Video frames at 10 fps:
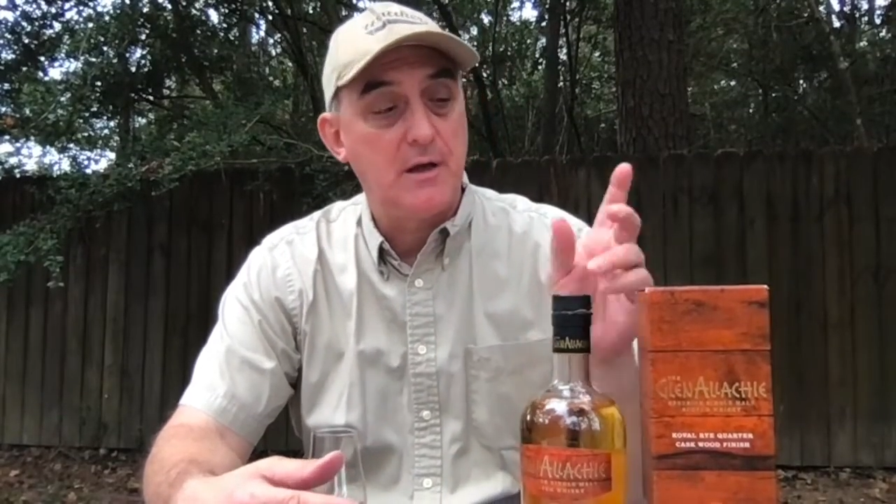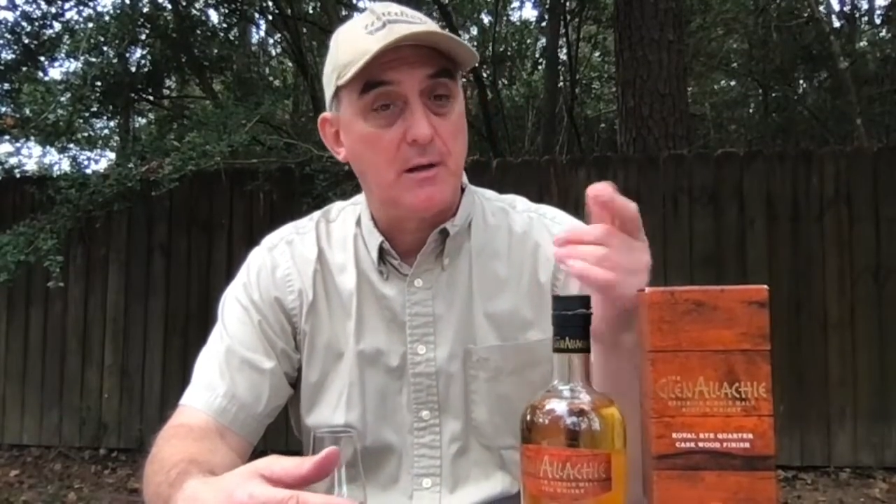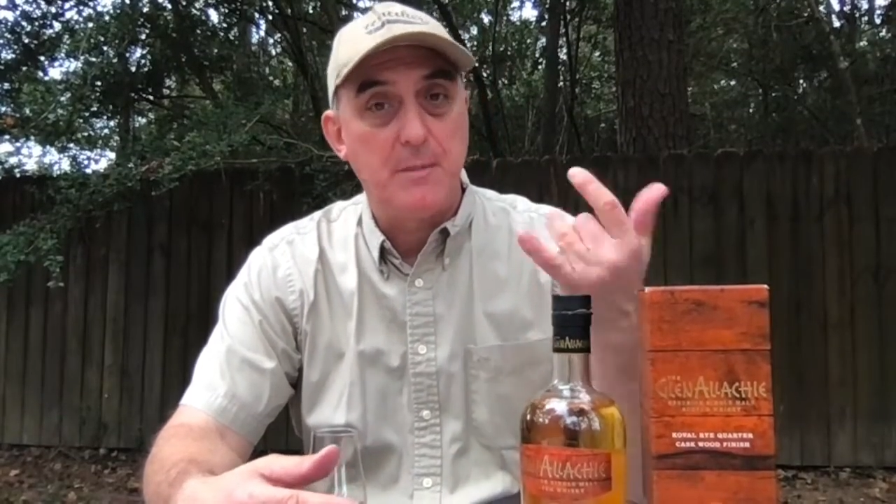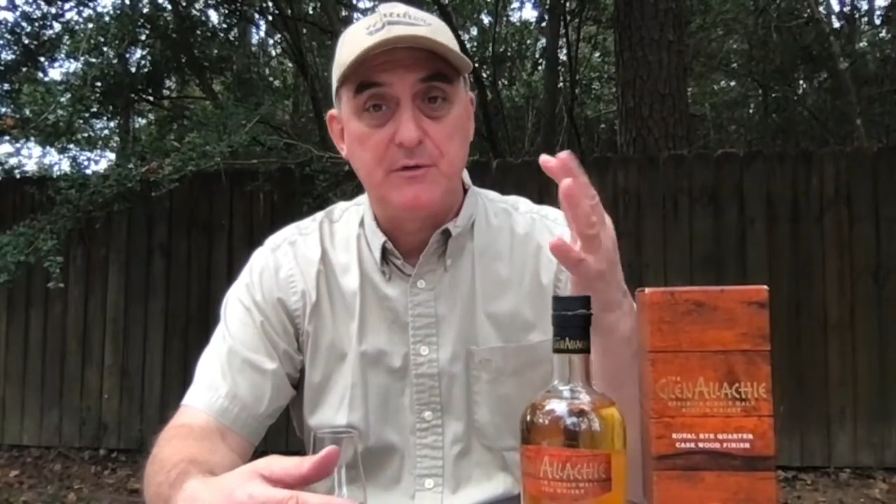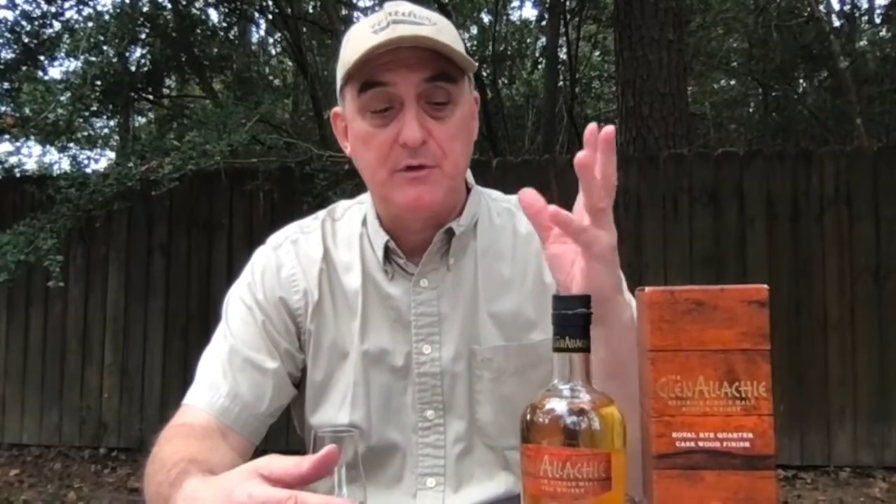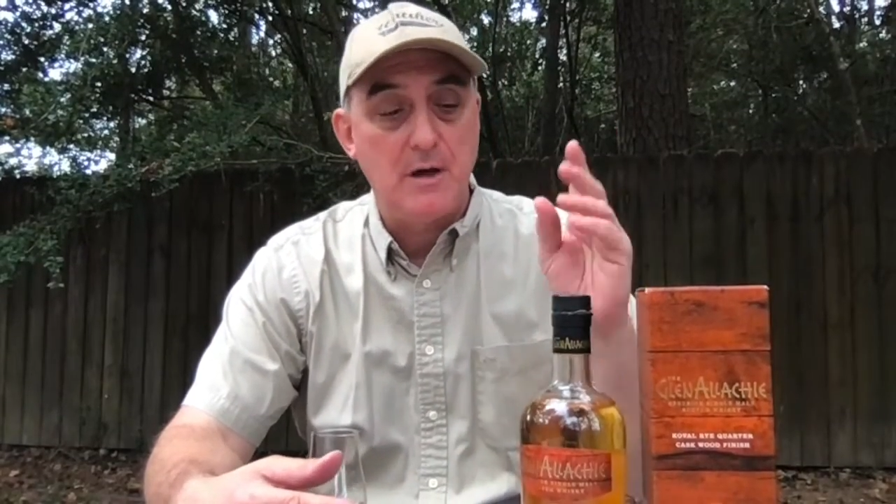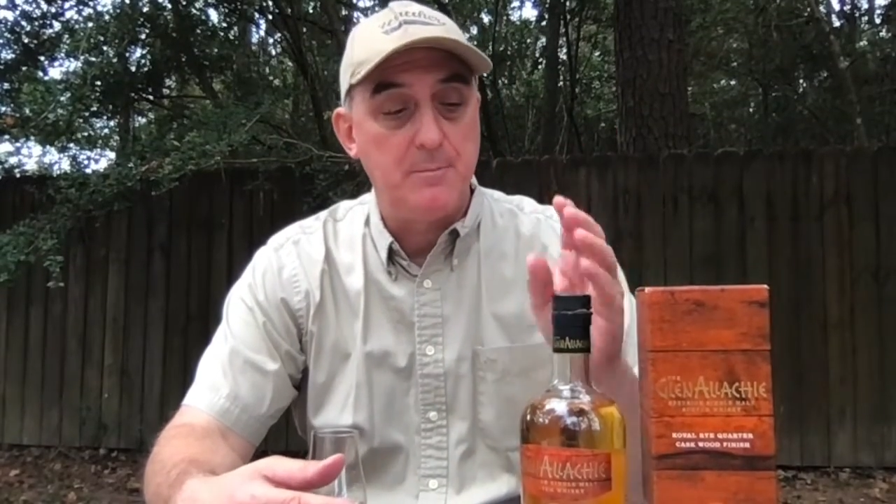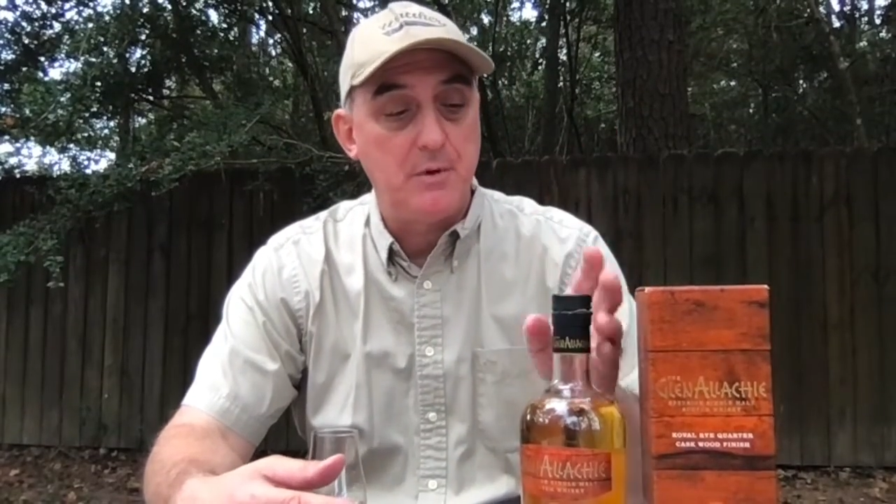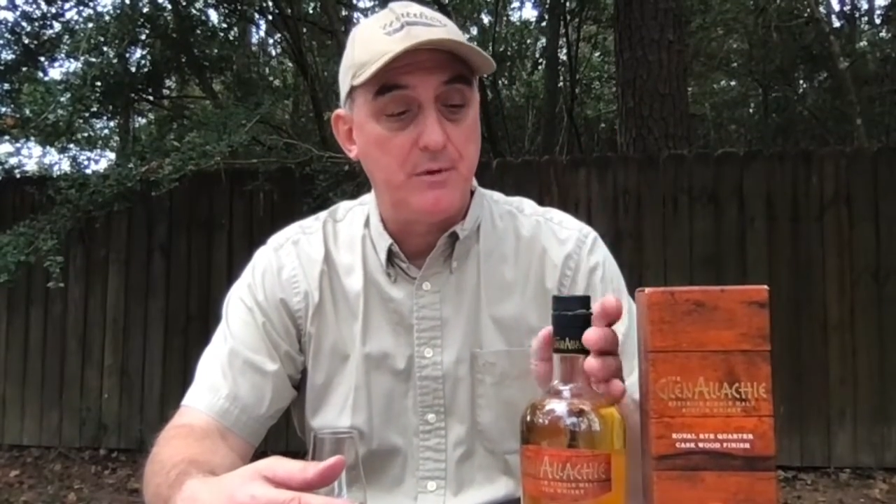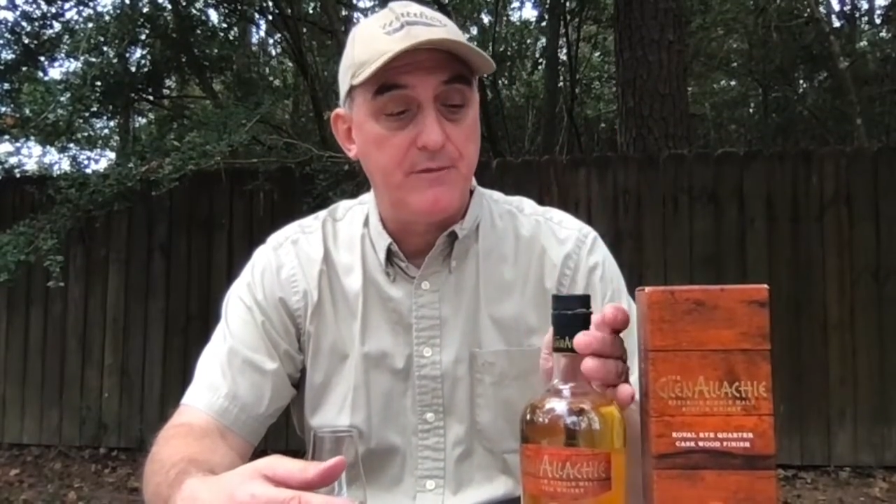I messed
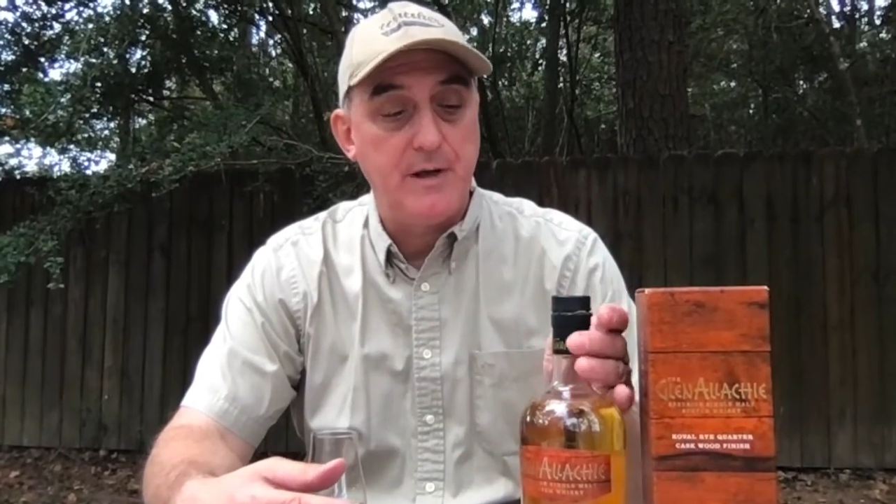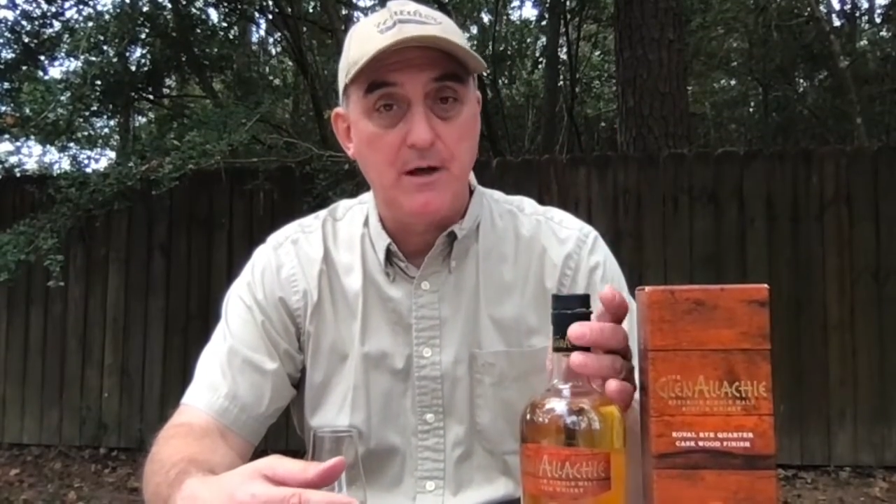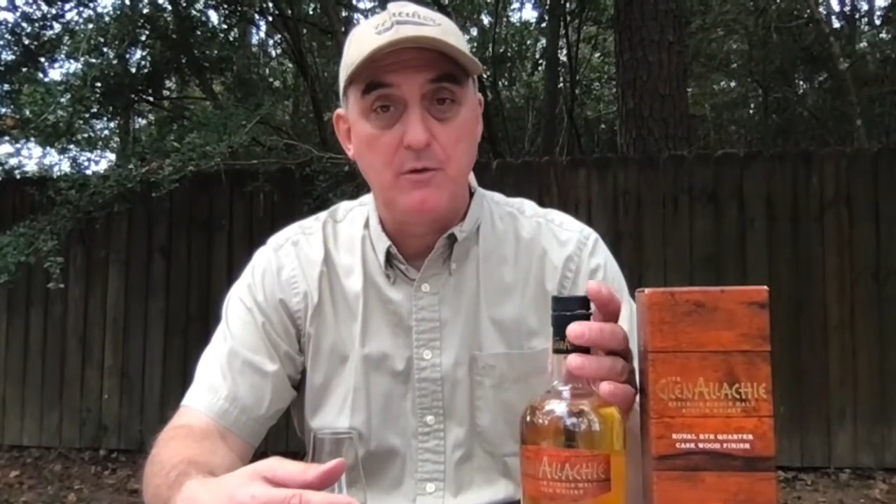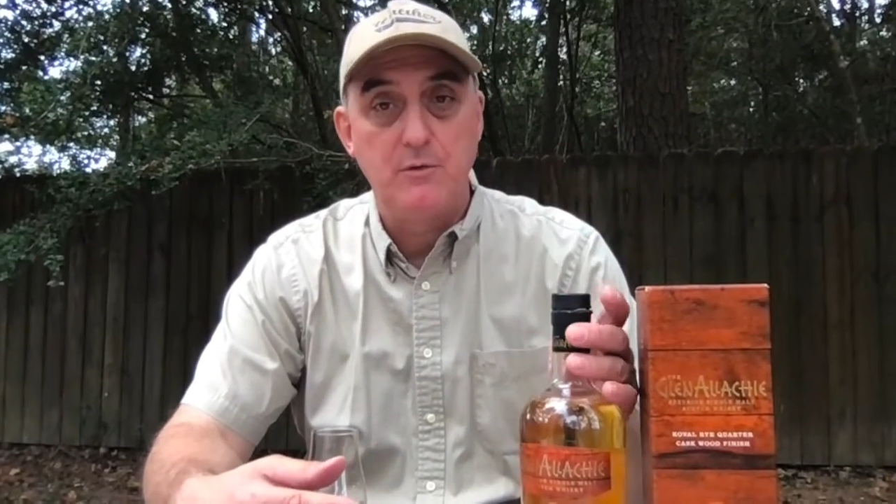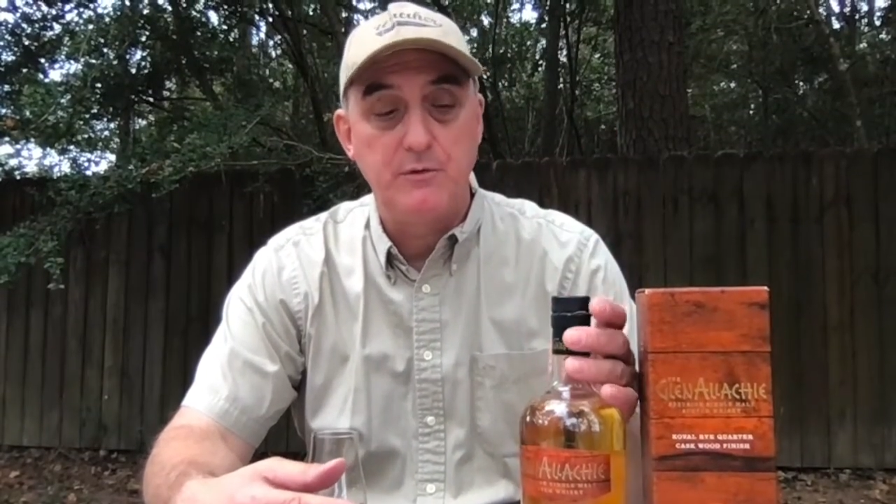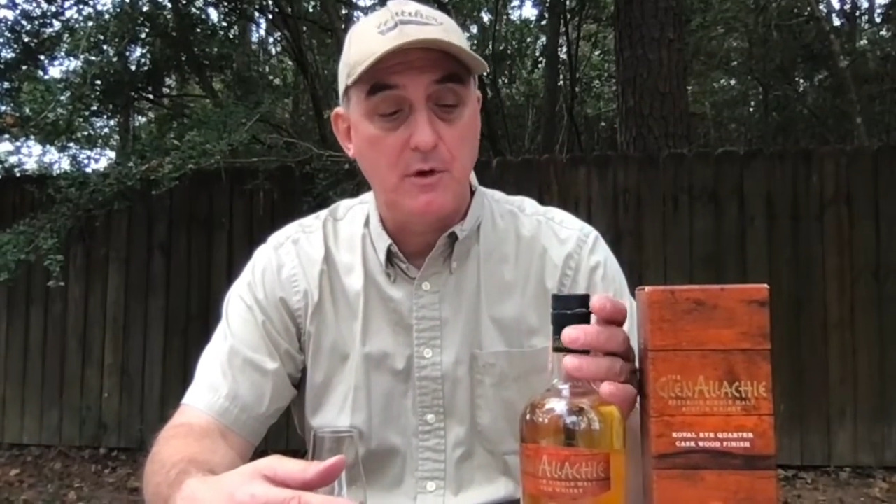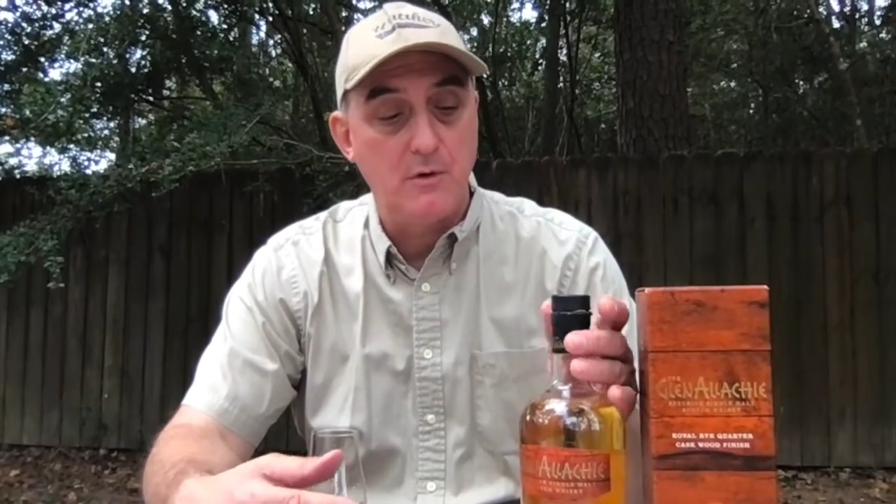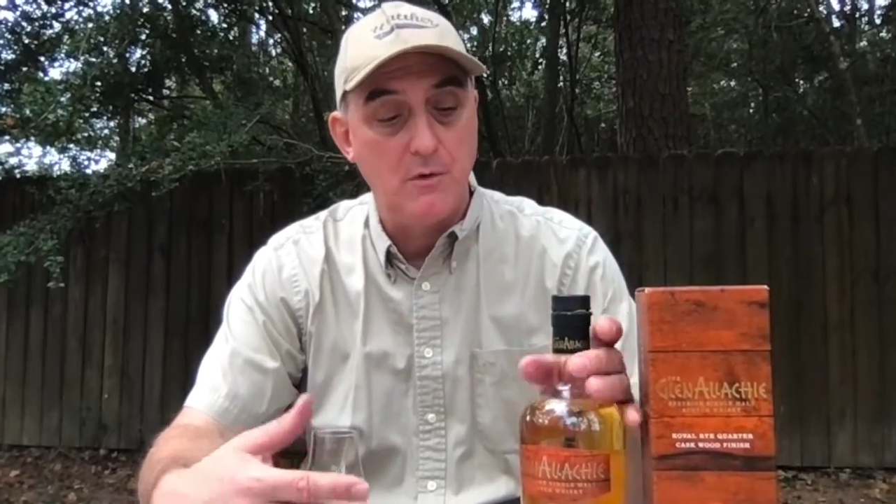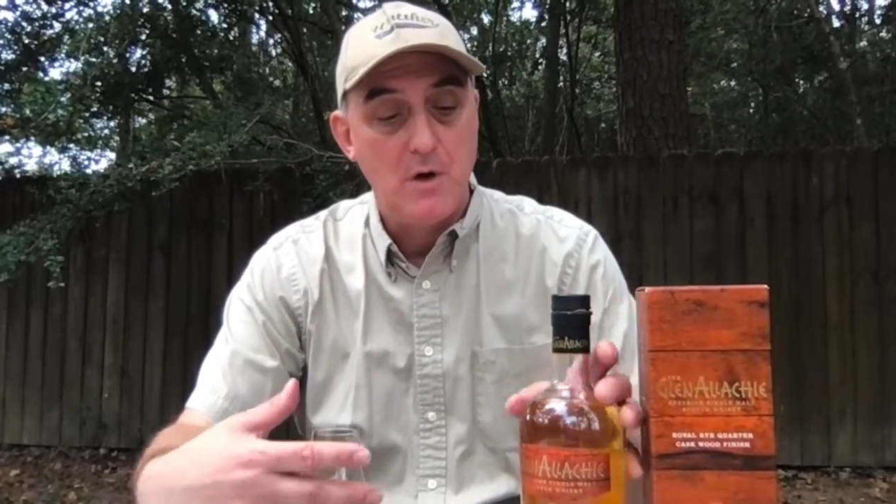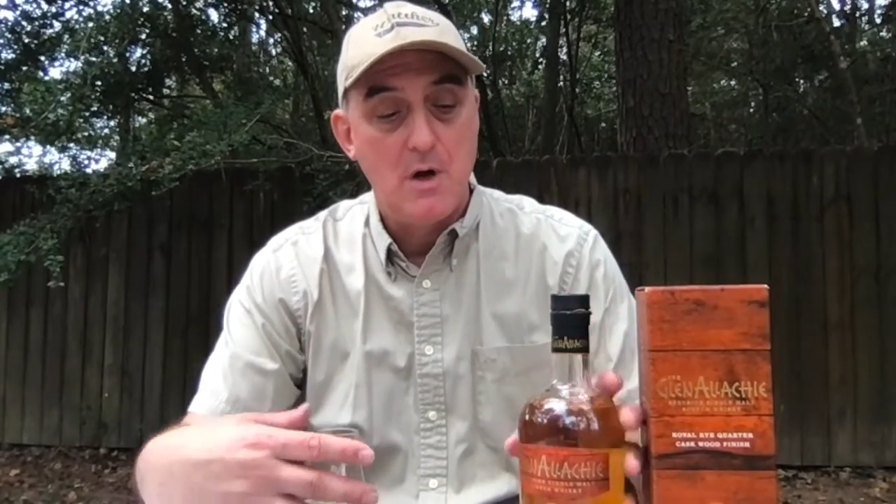up on the video, so